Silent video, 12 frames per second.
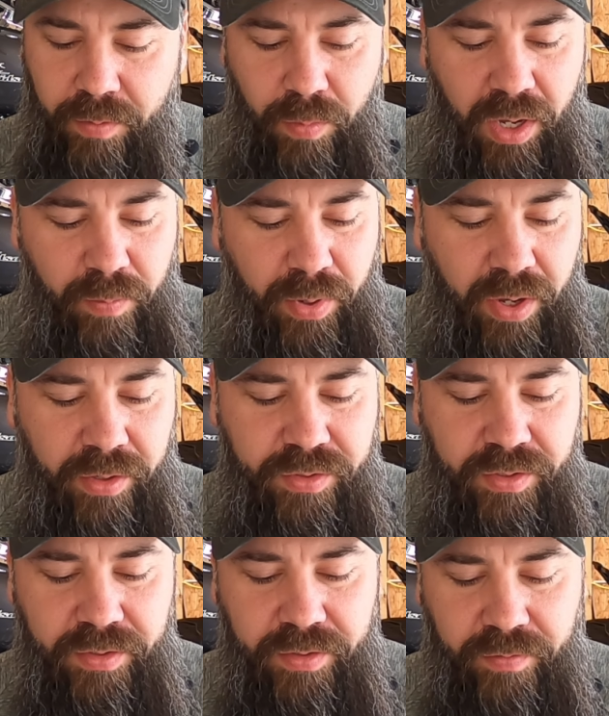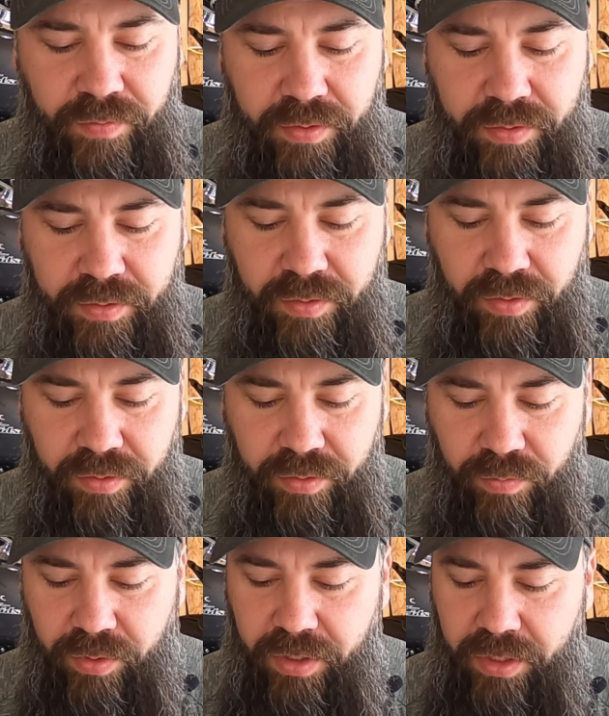My apologies if this is hard
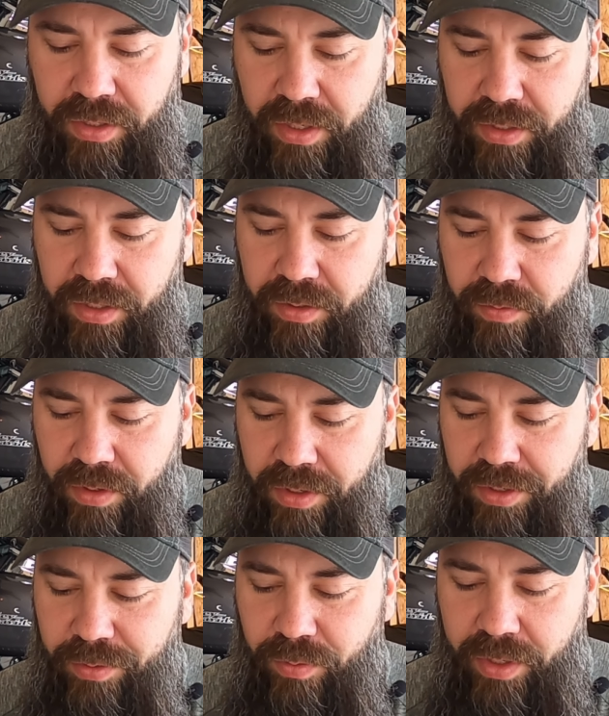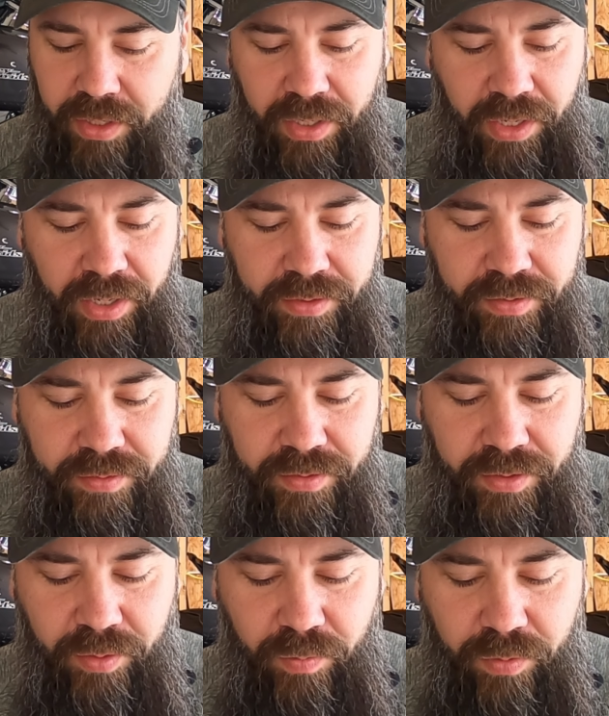to read. I need reading glasses
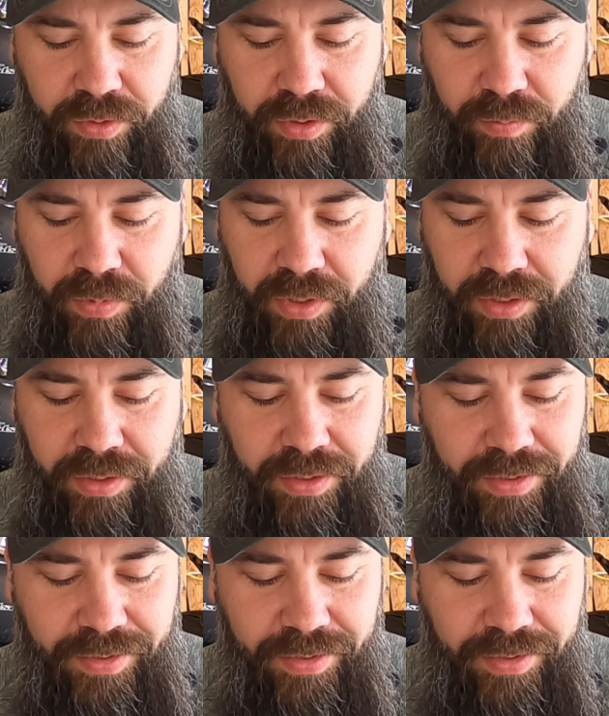and don't want to admit it.